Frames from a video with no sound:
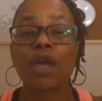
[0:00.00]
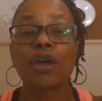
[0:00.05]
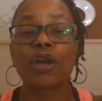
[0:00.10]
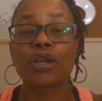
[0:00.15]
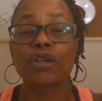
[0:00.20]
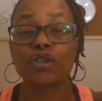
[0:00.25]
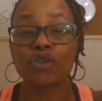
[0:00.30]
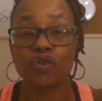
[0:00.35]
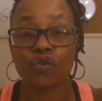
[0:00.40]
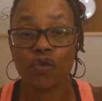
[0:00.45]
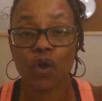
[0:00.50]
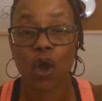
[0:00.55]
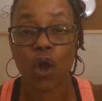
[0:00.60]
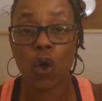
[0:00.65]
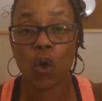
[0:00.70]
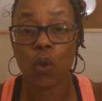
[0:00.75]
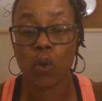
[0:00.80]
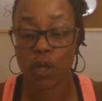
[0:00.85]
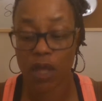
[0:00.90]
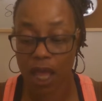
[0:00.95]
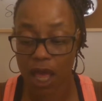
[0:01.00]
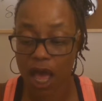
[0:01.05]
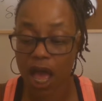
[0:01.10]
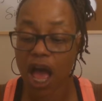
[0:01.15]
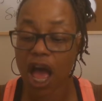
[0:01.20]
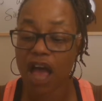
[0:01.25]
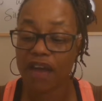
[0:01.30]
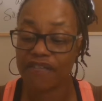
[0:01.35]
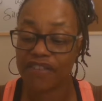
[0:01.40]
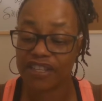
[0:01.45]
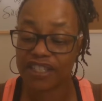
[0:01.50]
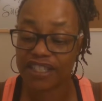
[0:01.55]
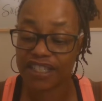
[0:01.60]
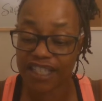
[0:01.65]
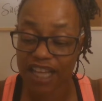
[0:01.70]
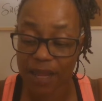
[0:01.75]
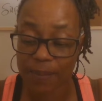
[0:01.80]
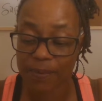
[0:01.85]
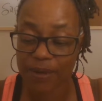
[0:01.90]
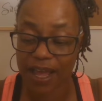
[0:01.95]
Control of the
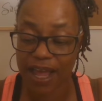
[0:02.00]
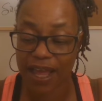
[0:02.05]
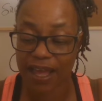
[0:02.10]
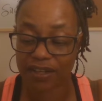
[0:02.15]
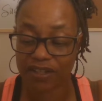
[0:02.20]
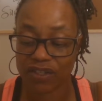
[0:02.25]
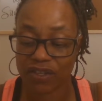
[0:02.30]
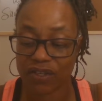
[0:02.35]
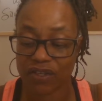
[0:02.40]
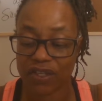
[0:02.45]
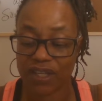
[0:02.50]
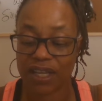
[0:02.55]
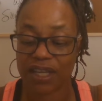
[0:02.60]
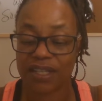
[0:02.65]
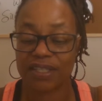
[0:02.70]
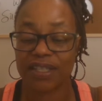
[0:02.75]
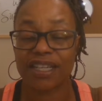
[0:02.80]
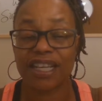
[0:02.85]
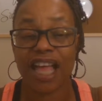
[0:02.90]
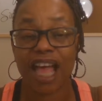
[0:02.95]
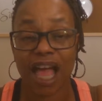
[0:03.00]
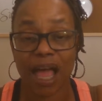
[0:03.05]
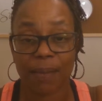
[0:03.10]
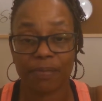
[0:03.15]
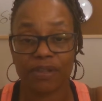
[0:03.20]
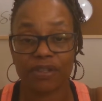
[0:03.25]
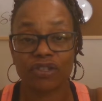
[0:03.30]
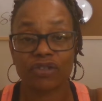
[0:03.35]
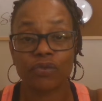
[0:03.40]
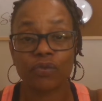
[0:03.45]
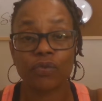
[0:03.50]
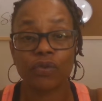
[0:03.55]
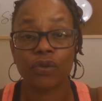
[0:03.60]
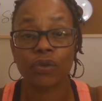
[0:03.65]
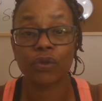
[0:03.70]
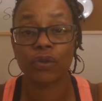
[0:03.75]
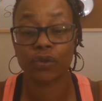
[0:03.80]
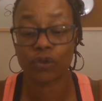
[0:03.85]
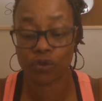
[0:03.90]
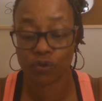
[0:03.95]
subconscious is accomplished through the
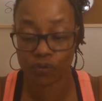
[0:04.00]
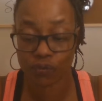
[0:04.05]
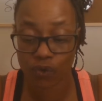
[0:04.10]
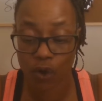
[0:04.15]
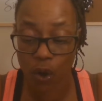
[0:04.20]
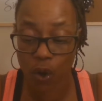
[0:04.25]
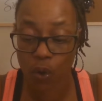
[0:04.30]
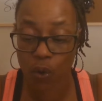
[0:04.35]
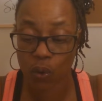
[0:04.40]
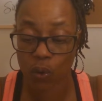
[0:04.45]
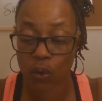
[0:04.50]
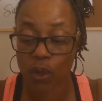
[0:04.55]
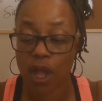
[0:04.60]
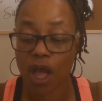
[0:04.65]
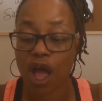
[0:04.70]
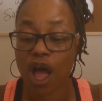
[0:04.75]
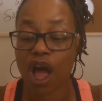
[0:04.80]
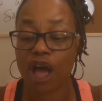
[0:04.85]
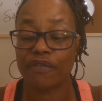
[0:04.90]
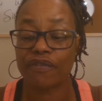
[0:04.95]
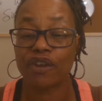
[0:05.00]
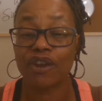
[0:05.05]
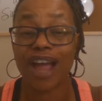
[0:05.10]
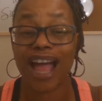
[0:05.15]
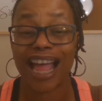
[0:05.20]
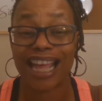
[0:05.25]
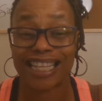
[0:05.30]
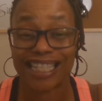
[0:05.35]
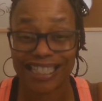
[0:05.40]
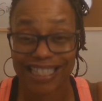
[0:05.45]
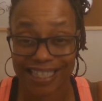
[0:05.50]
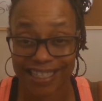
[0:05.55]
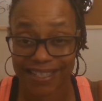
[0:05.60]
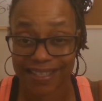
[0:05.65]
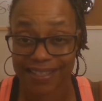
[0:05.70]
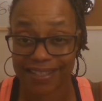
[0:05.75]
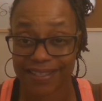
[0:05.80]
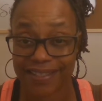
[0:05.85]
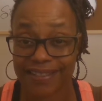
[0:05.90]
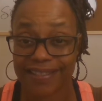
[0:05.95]
control of your
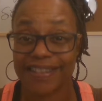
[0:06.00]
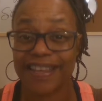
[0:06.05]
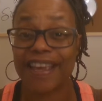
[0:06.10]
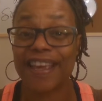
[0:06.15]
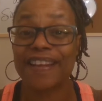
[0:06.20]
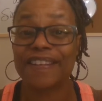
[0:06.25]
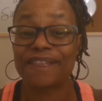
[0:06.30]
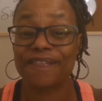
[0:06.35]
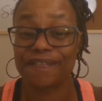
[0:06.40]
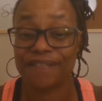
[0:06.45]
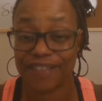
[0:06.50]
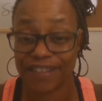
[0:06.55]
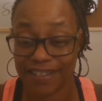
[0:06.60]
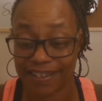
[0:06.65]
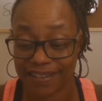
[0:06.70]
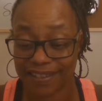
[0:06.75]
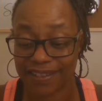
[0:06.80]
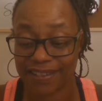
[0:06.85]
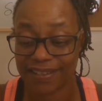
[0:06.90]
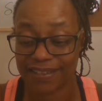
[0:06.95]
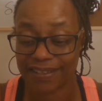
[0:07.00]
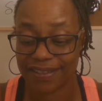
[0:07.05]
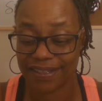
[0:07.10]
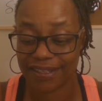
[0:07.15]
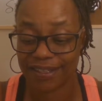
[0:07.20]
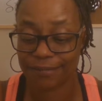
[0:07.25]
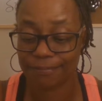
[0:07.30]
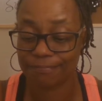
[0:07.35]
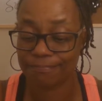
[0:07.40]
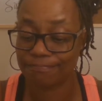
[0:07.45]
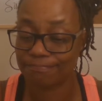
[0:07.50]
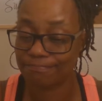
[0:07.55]
ideas and feelings.